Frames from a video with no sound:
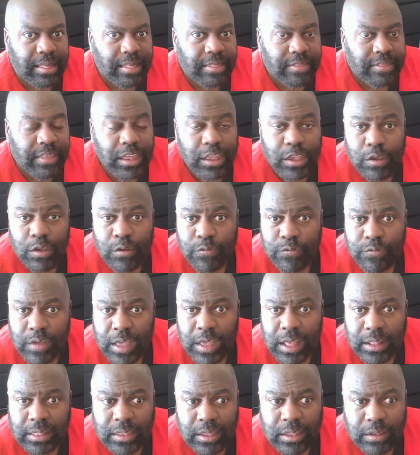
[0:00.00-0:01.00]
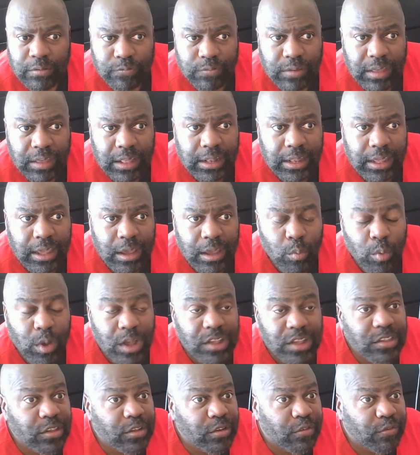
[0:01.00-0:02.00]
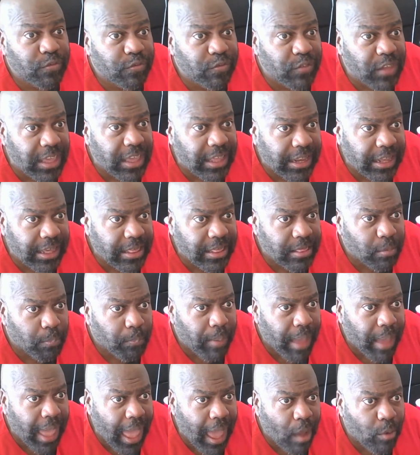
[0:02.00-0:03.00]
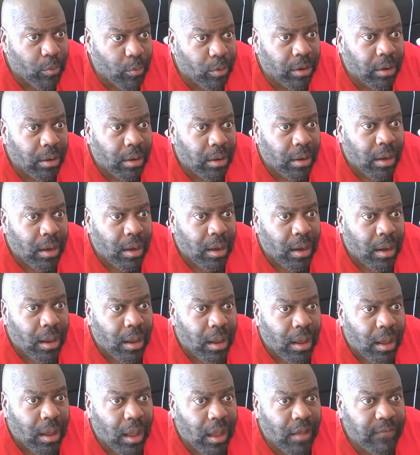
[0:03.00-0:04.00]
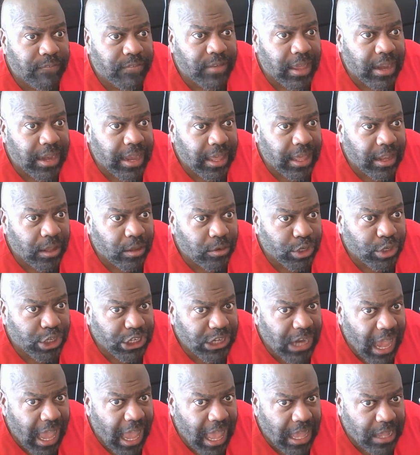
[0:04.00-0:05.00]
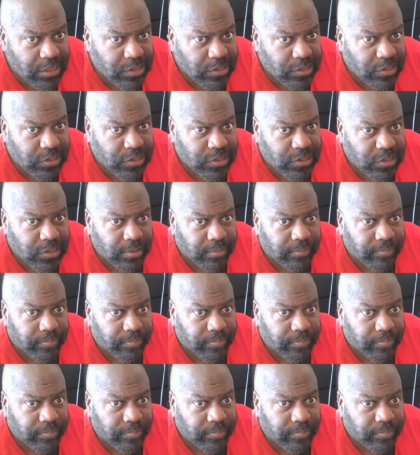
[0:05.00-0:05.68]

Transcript: that you felt that Fielding wasn't feeling the power of Canelo's shots.